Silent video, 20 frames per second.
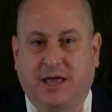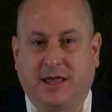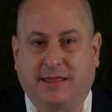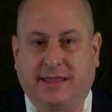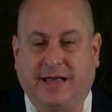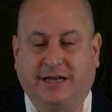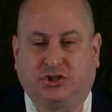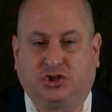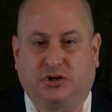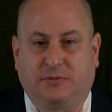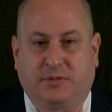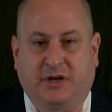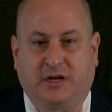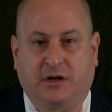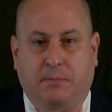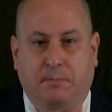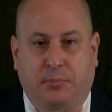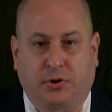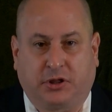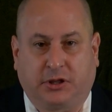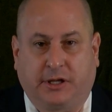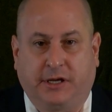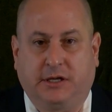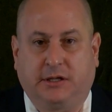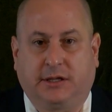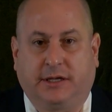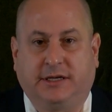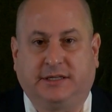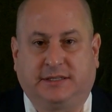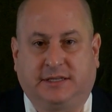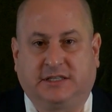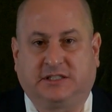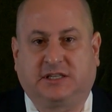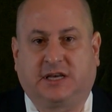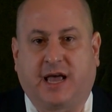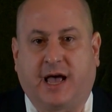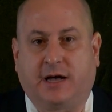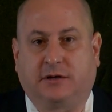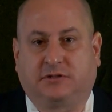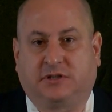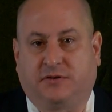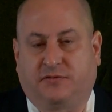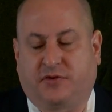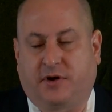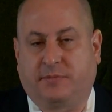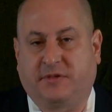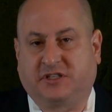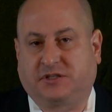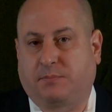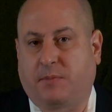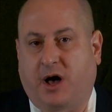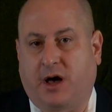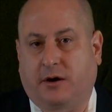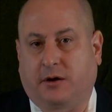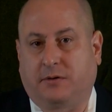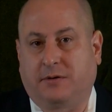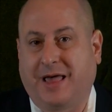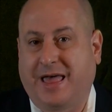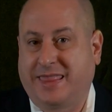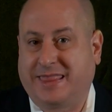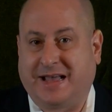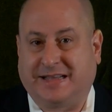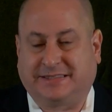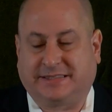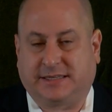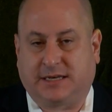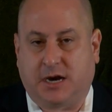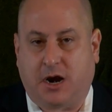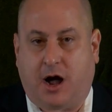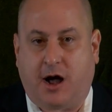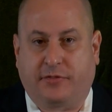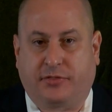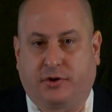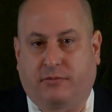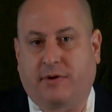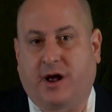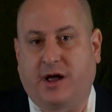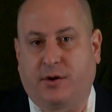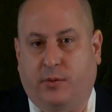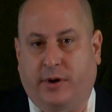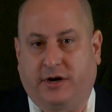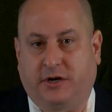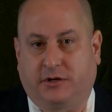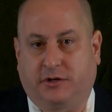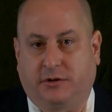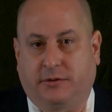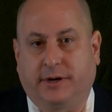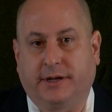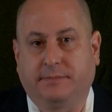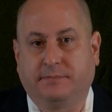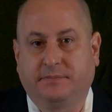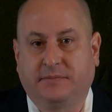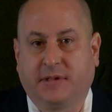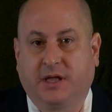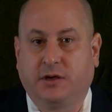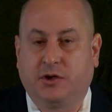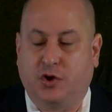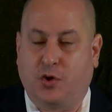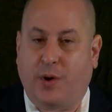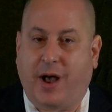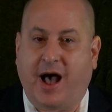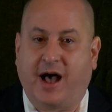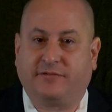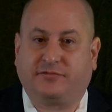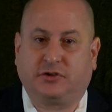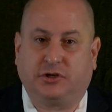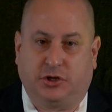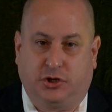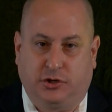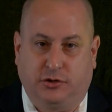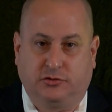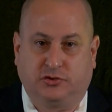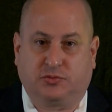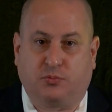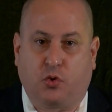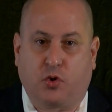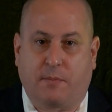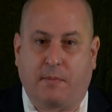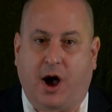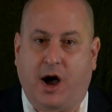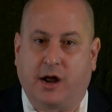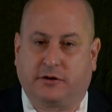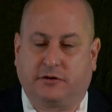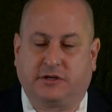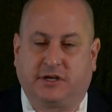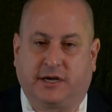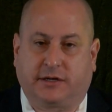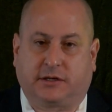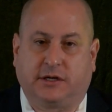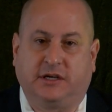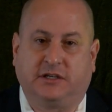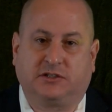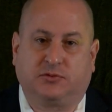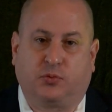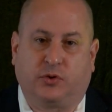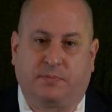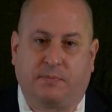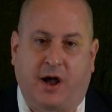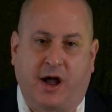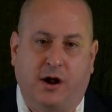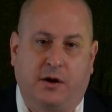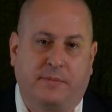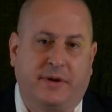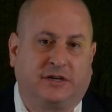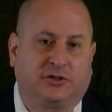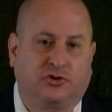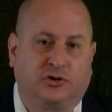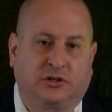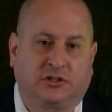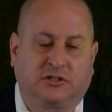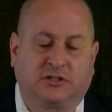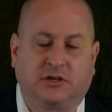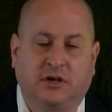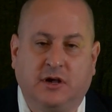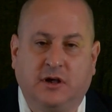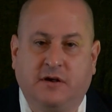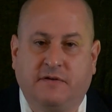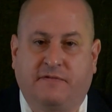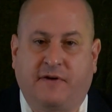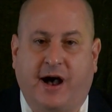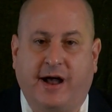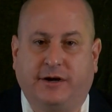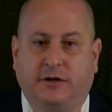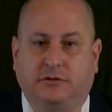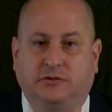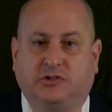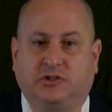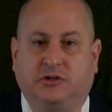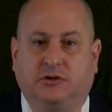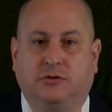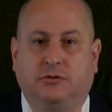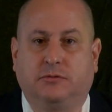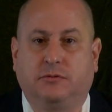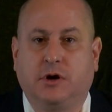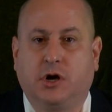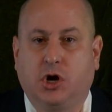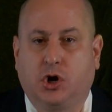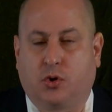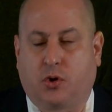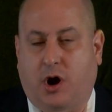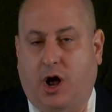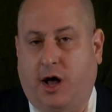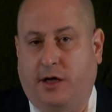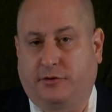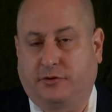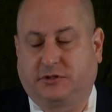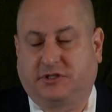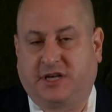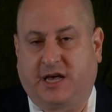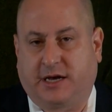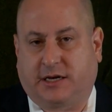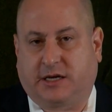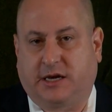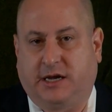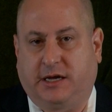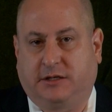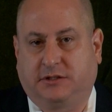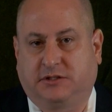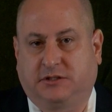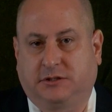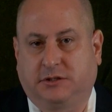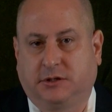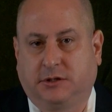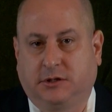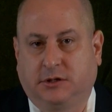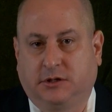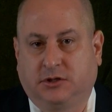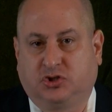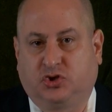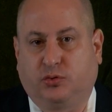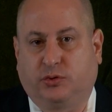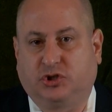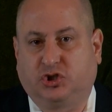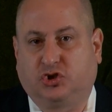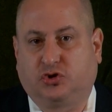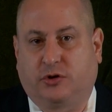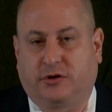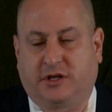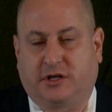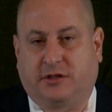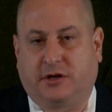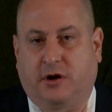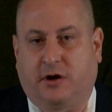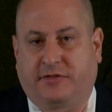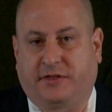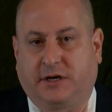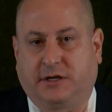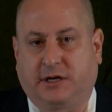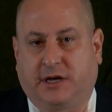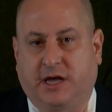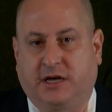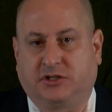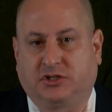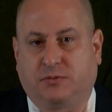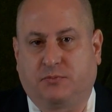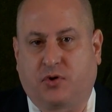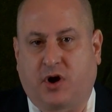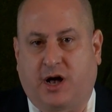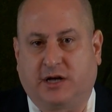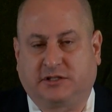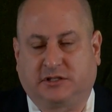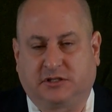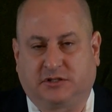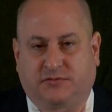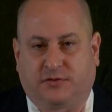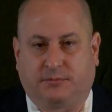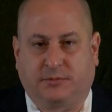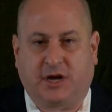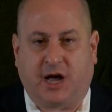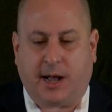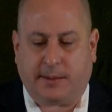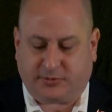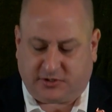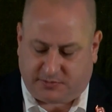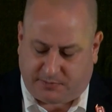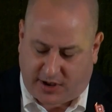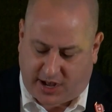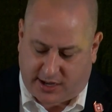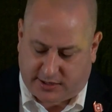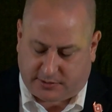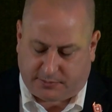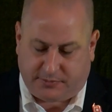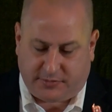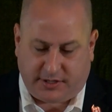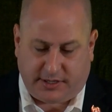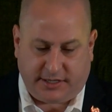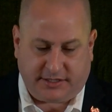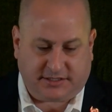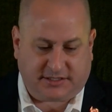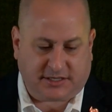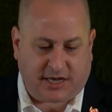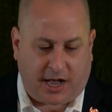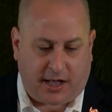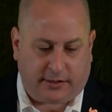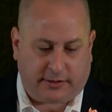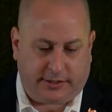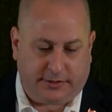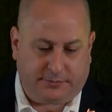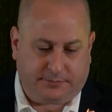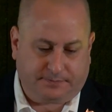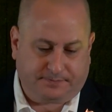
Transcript: They should be completely discounted from this model. That's not the right way to do it. You have to use more modern techniques with biometrics, FIDO2, or other techniques to ensure that the authentication process from top to bottom is solid.